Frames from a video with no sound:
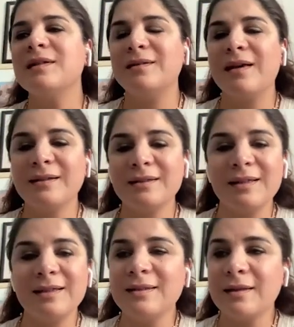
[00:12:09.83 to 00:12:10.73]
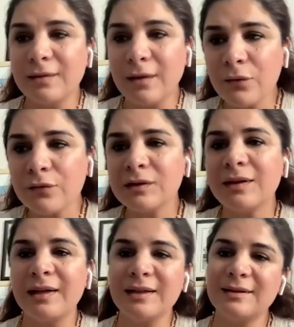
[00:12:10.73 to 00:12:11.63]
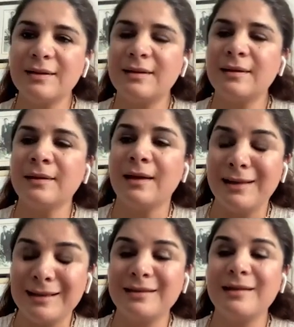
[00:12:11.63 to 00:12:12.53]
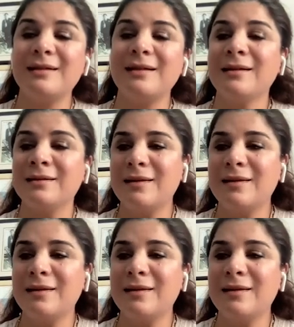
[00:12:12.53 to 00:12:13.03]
index is a novel anesthetic